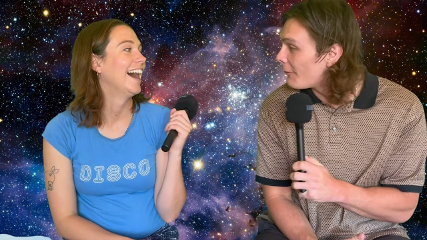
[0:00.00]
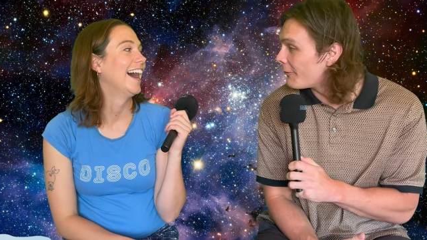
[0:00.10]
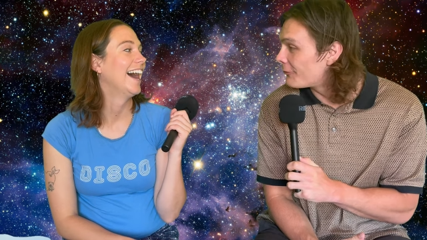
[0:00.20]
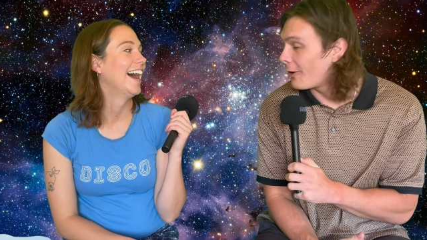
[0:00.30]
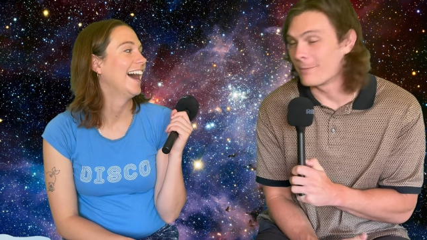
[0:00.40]
Speaker 1: on the
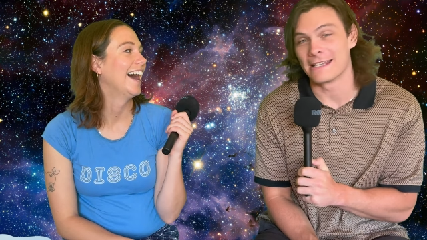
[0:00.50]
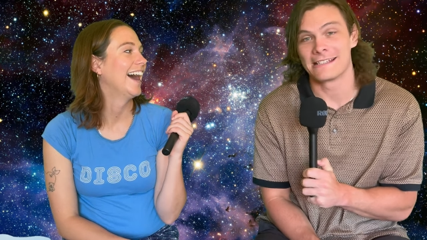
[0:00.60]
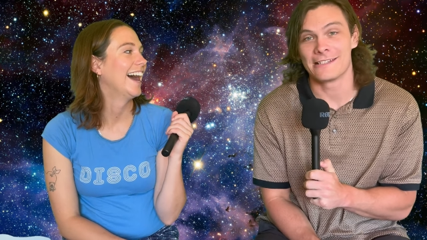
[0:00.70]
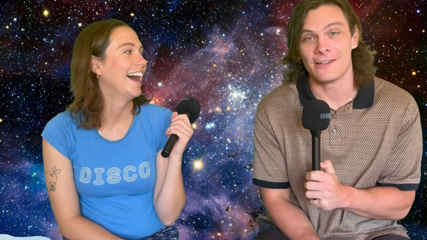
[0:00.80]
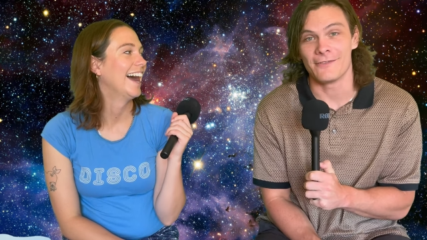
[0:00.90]

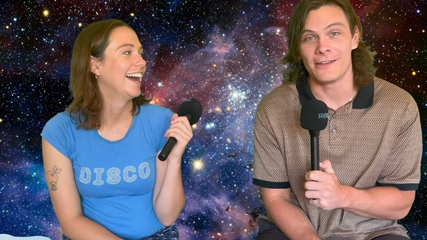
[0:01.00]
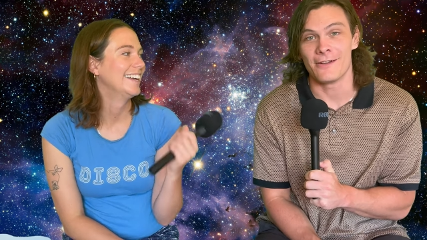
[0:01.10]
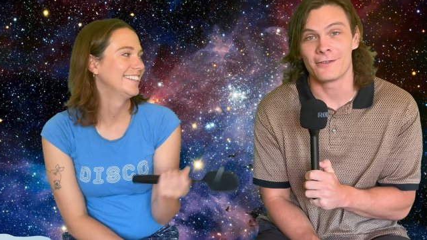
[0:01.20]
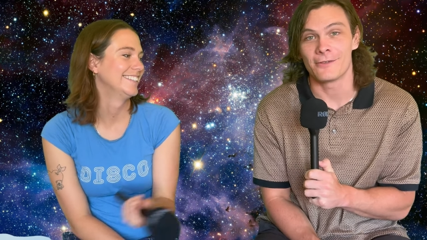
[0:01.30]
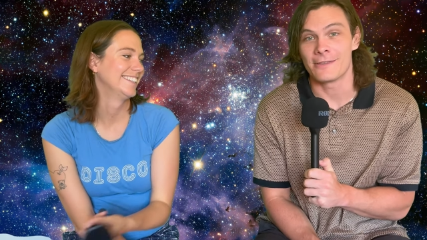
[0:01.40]
topics of, you know,
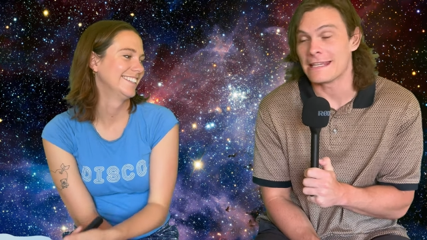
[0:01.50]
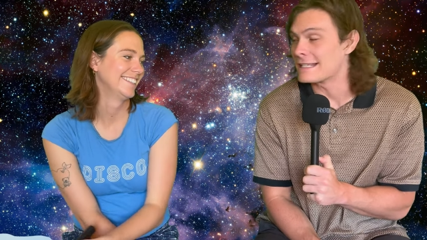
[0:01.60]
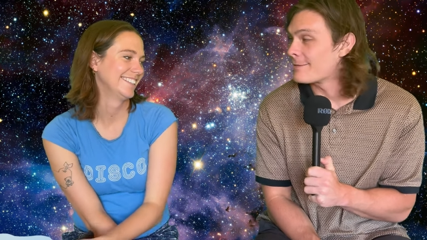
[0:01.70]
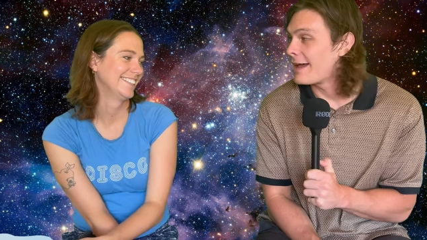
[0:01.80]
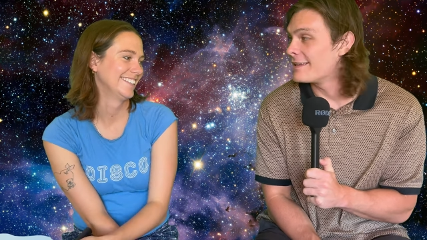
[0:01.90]
good things
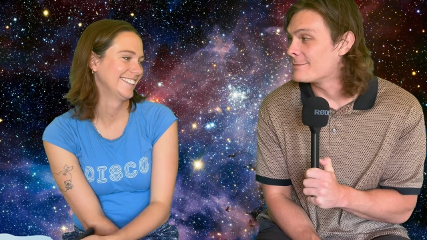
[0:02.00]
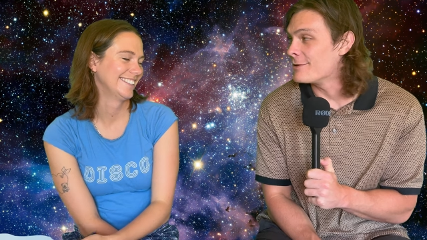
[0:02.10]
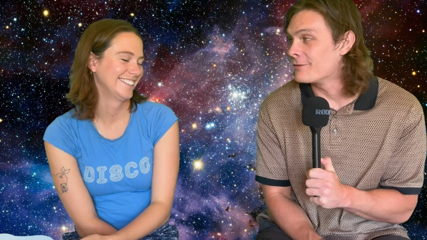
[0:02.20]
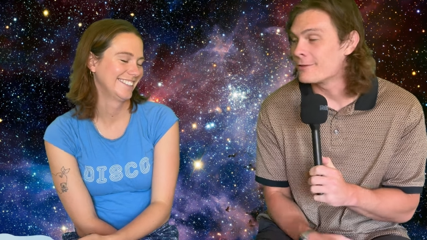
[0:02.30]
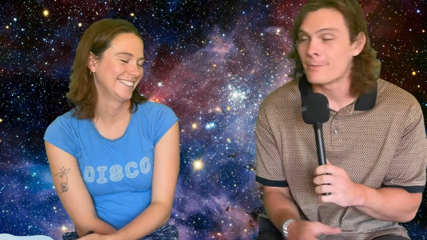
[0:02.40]
about this
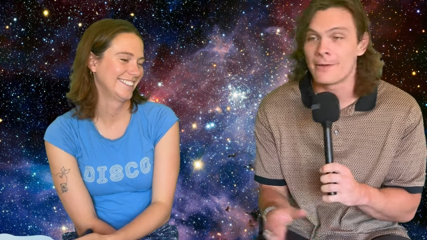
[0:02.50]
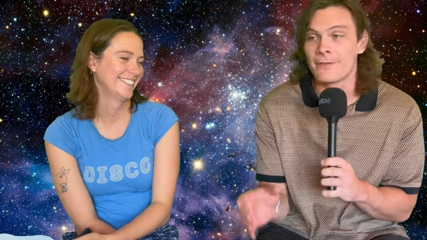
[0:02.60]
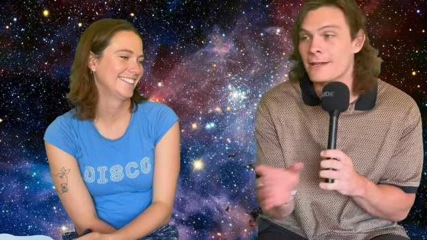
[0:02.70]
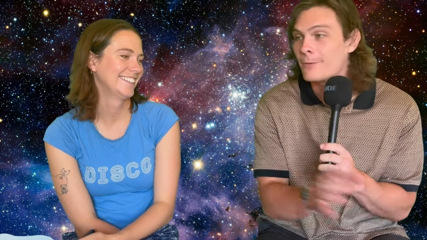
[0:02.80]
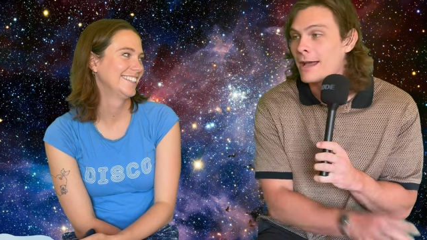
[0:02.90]
movie, we're
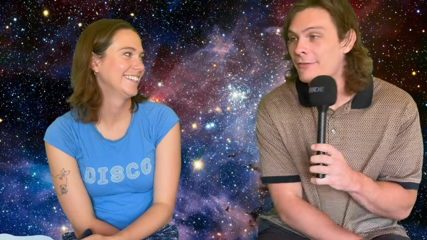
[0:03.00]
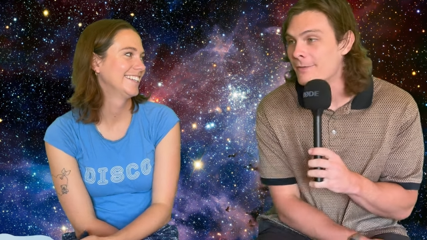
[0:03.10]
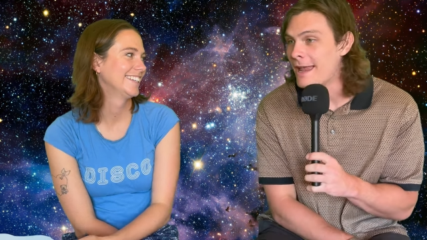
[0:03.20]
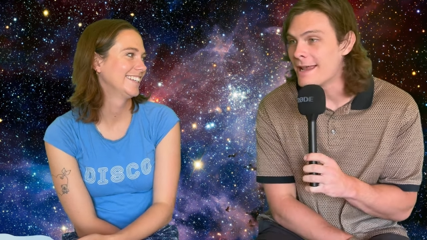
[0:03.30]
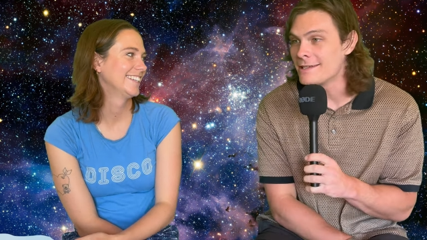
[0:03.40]
pivoting away from
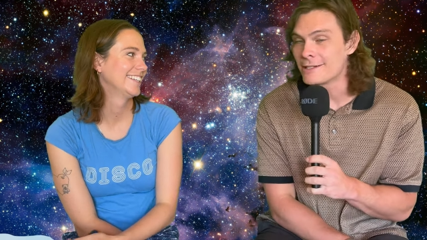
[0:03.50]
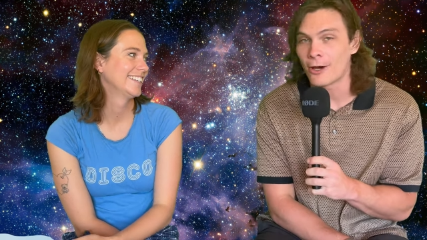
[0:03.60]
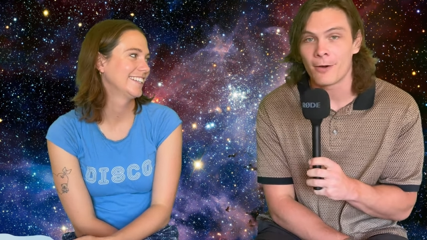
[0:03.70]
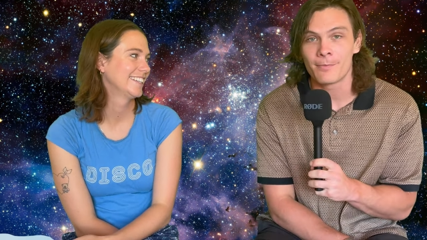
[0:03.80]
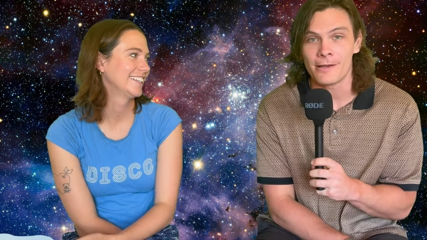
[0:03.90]
the
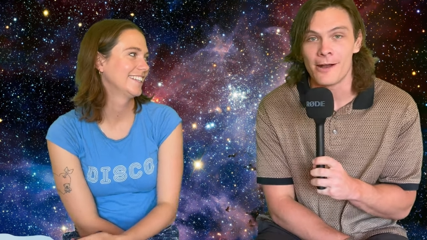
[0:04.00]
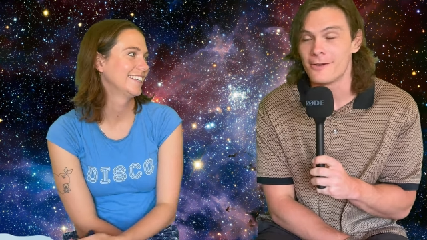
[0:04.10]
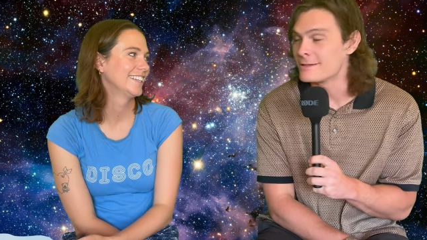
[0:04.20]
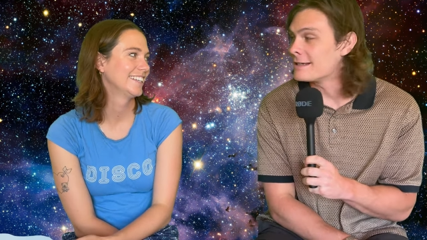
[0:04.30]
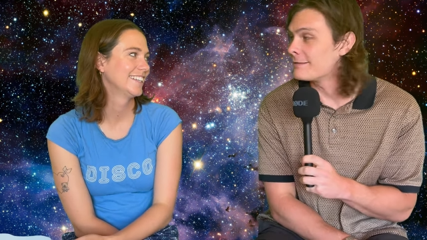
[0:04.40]
anti-cop, you know,
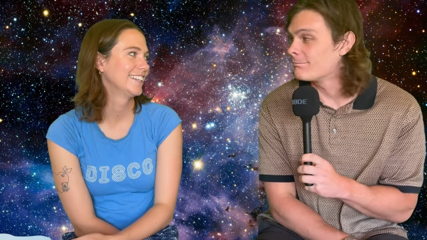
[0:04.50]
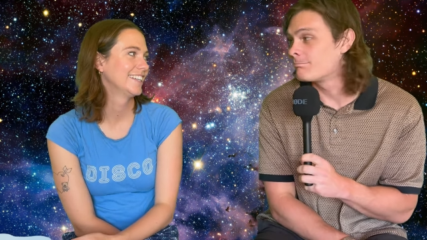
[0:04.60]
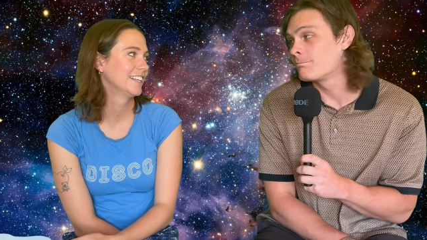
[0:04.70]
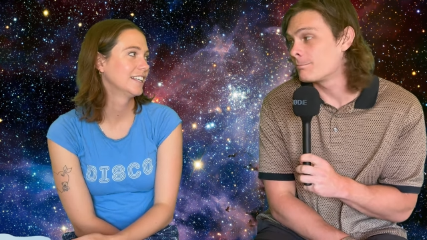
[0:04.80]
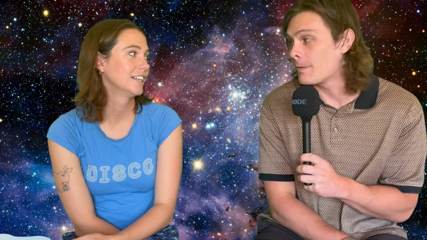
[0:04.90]
is it
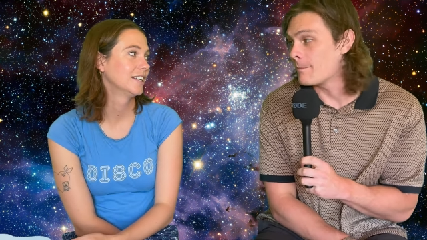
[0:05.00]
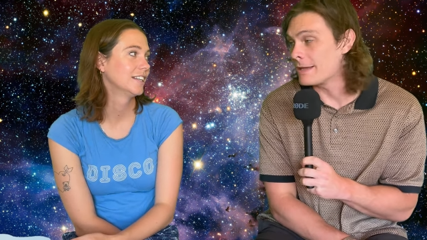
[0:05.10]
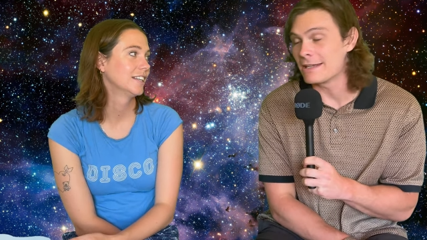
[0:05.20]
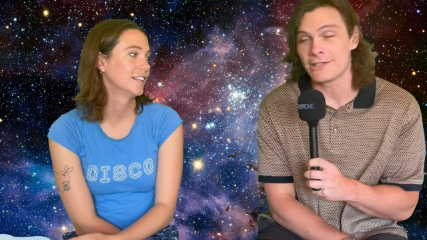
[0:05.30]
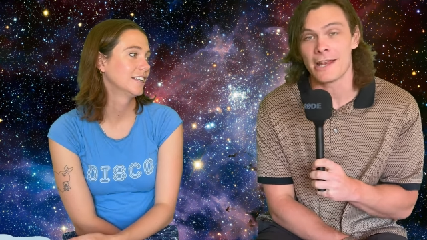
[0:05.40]
a
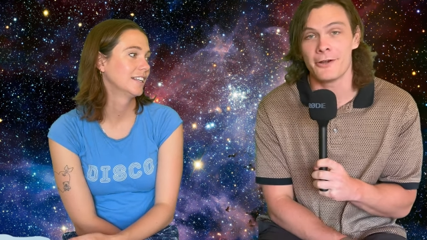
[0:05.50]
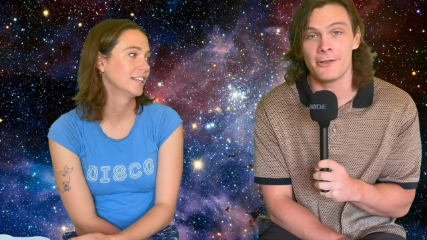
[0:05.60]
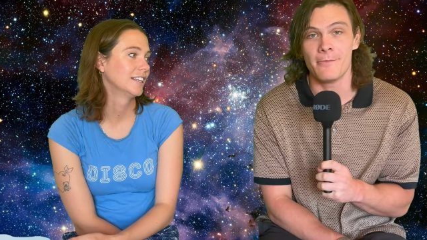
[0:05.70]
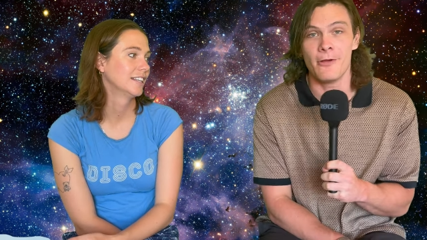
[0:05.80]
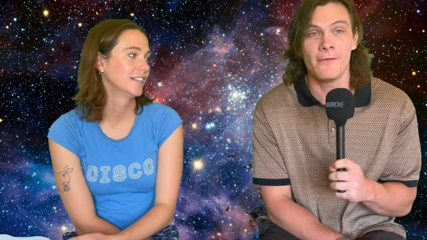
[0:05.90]
big agenda in
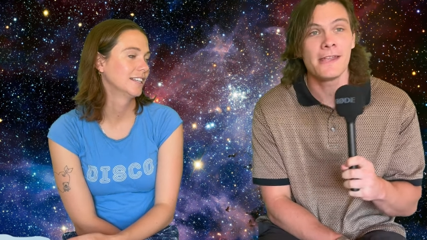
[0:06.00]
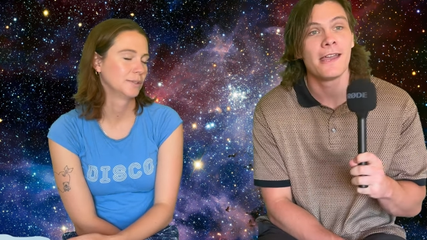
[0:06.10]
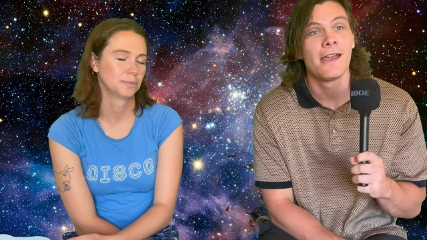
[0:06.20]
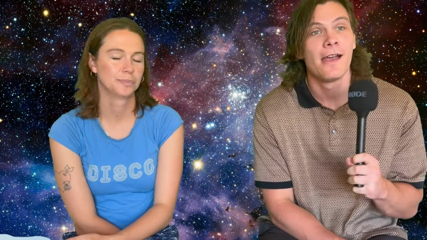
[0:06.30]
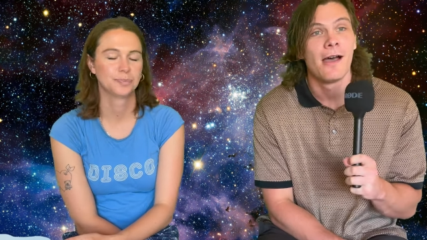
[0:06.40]
the movie,
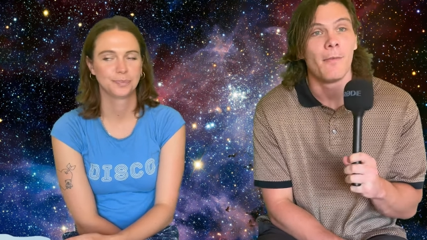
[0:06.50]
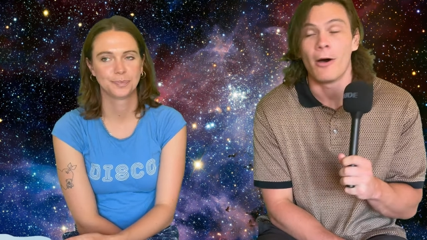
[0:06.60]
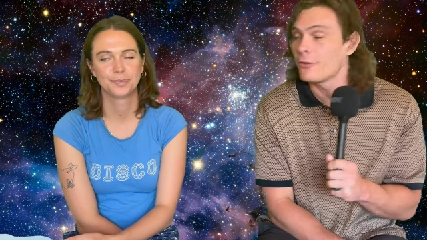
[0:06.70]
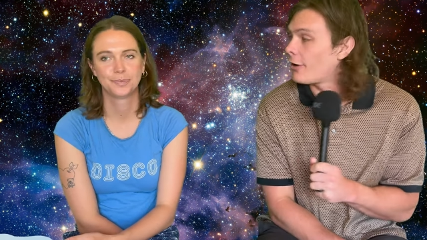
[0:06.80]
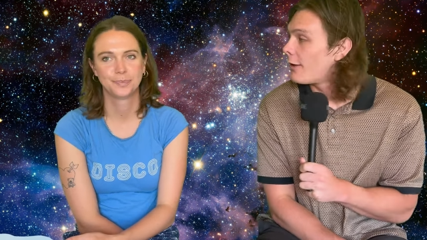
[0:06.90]
but
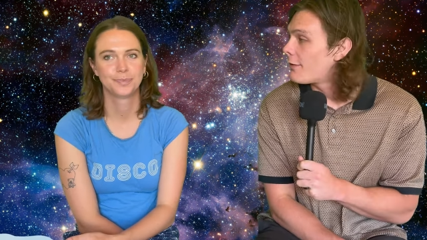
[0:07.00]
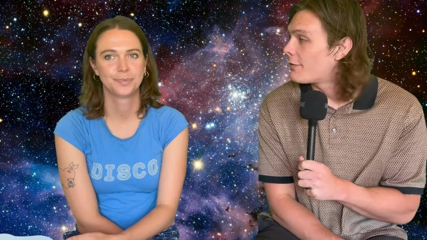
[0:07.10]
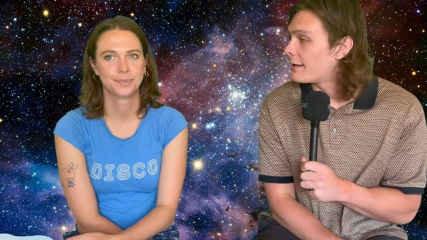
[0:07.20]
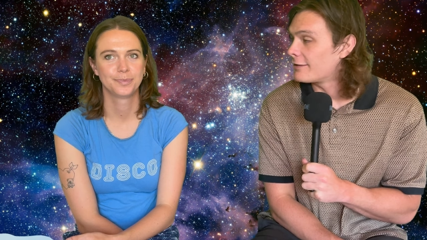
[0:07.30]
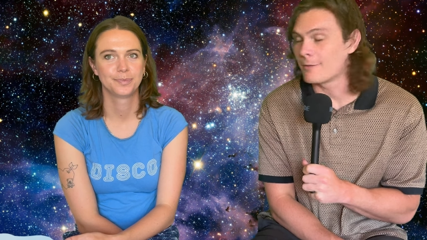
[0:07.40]
onto other
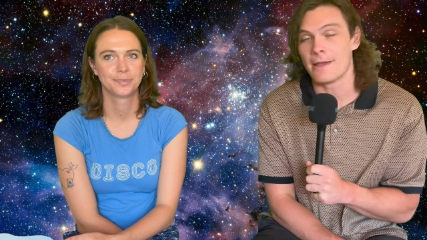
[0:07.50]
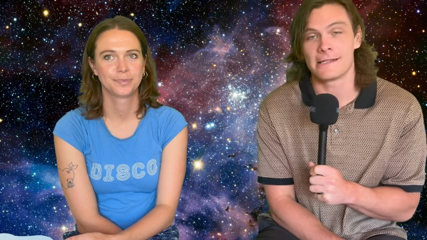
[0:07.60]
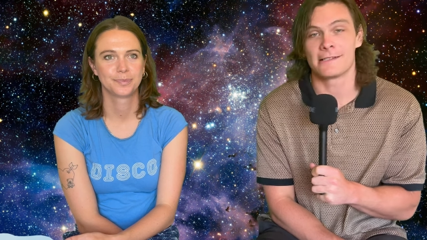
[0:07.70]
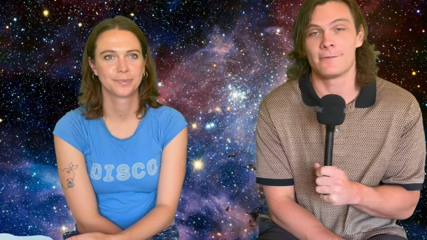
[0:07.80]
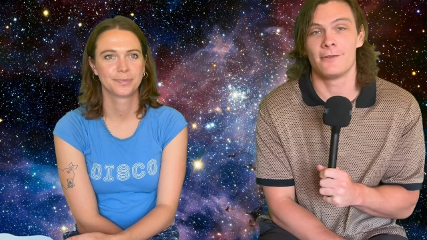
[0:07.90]
things that makes
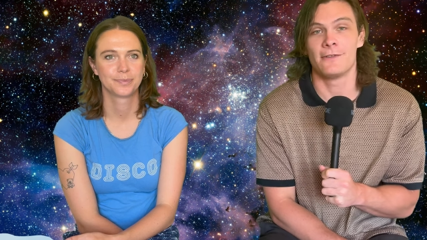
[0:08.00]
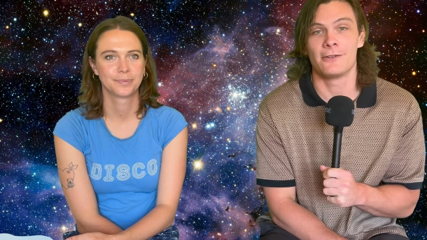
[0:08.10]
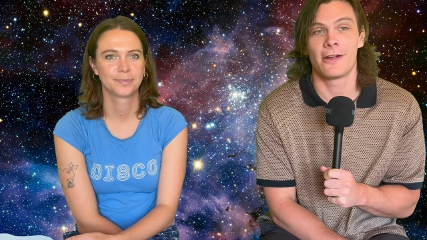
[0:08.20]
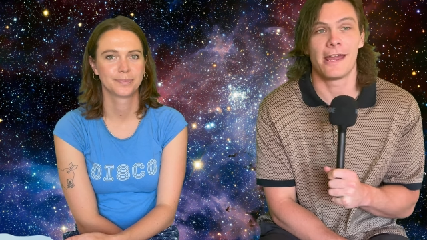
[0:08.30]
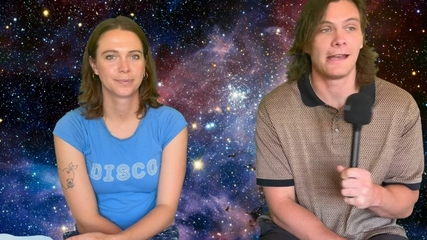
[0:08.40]
this movie
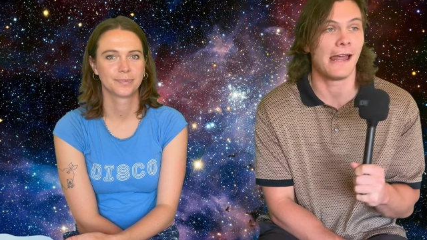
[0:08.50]
great.